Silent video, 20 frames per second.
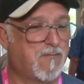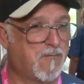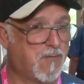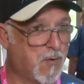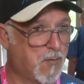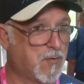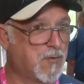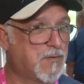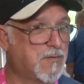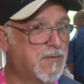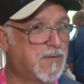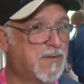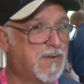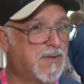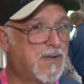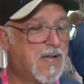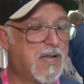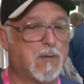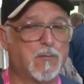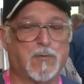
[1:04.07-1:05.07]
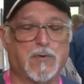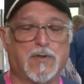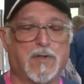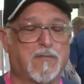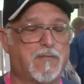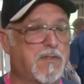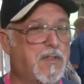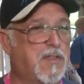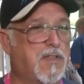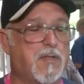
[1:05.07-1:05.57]
voter, I would
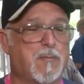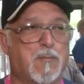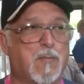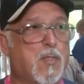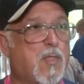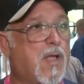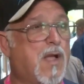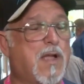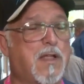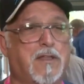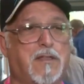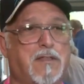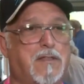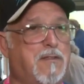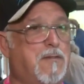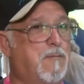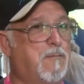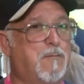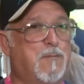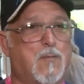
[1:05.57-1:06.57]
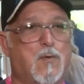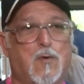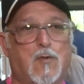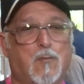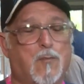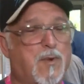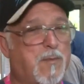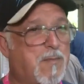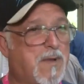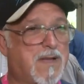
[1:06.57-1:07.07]
love to see lines all
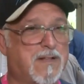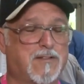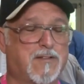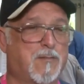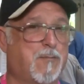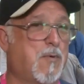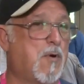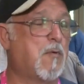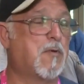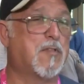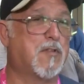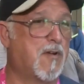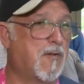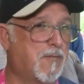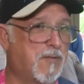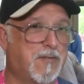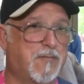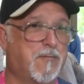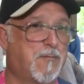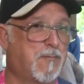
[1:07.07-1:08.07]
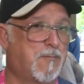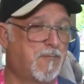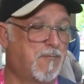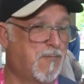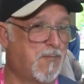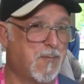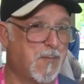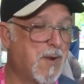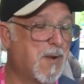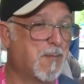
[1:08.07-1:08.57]
the way back to the post office
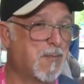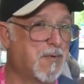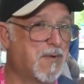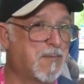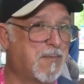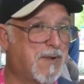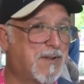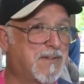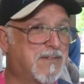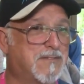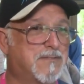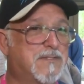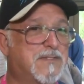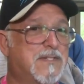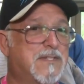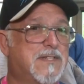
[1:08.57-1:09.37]
from my perspective.